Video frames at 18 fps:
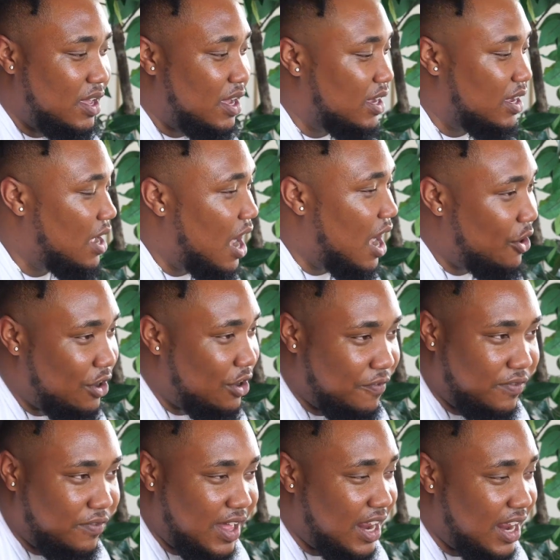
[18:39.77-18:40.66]
got on a
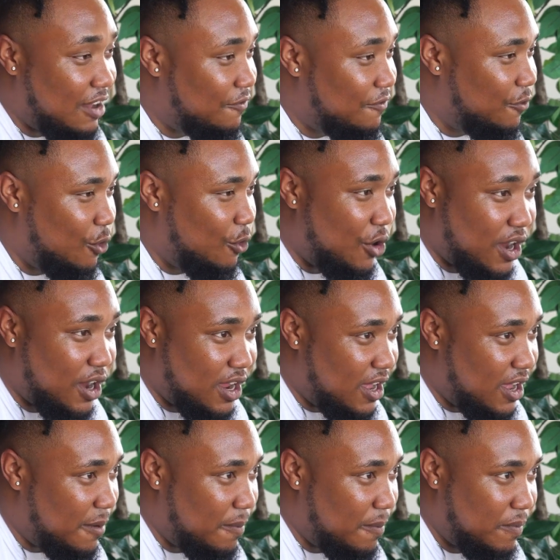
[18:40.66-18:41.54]
flight at 4
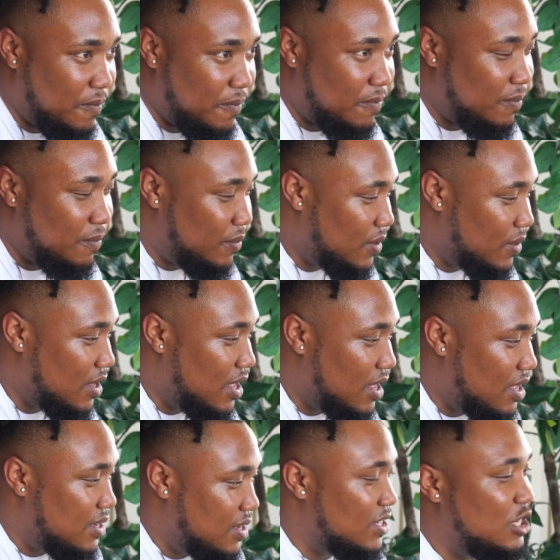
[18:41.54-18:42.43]
a.m.,
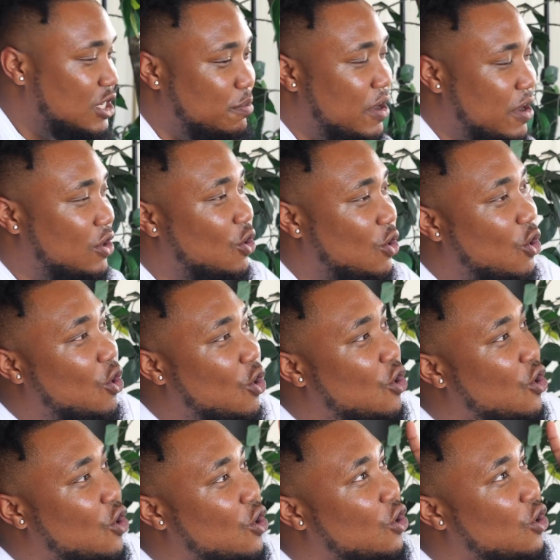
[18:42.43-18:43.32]
spent
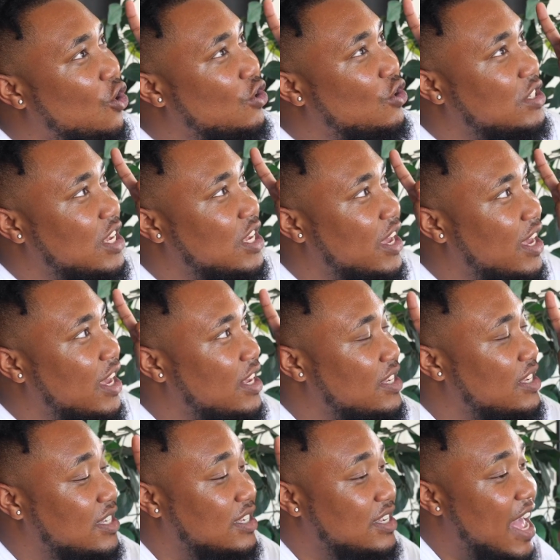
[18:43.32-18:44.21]
all day
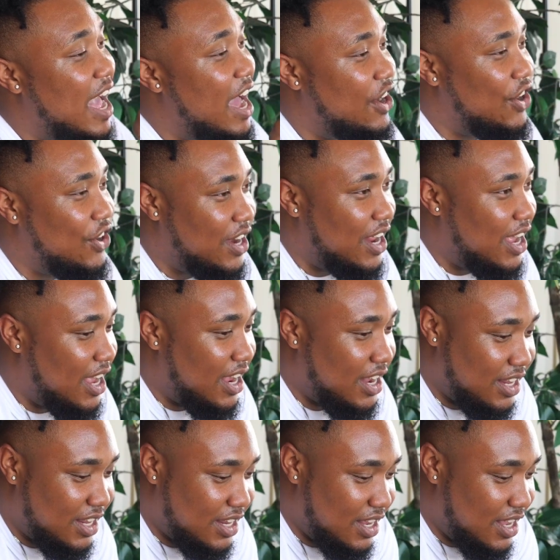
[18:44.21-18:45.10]
Saturday
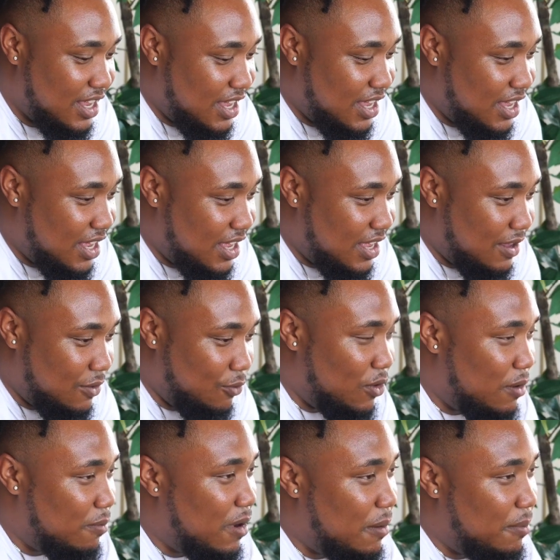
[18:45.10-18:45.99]

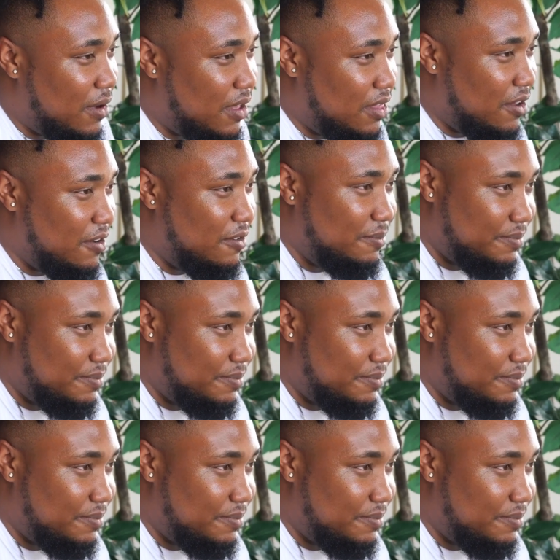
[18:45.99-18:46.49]
with my mother.